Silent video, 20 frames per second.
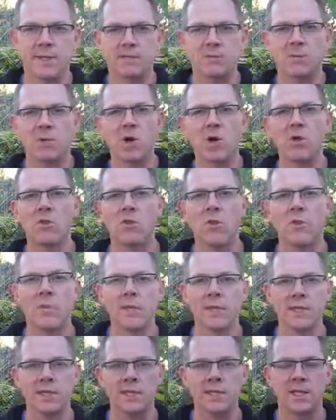As we all know,
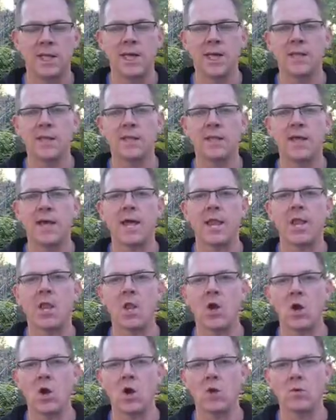we get to the end of that
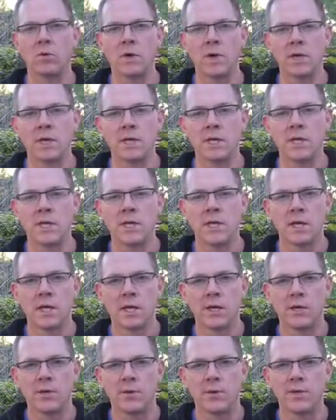long run,
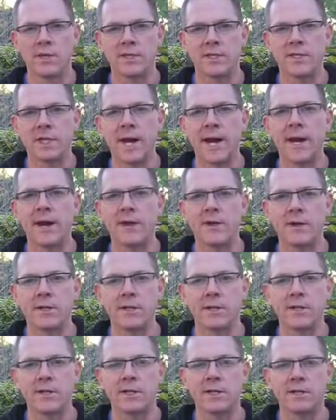you know, we get tired,
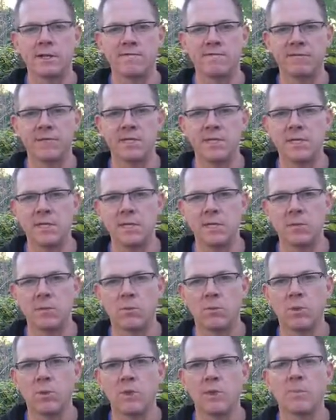and the fatigue
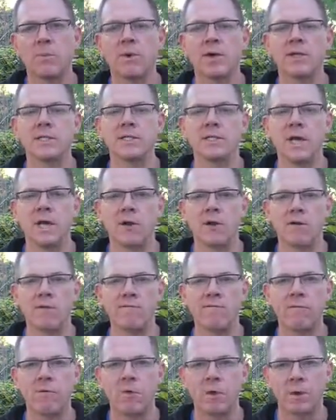really breaks down our
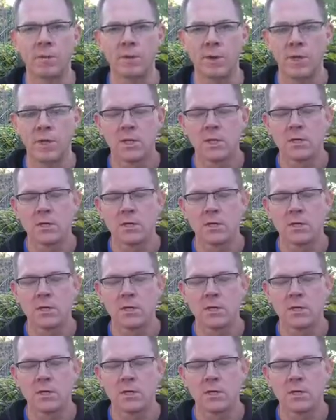form.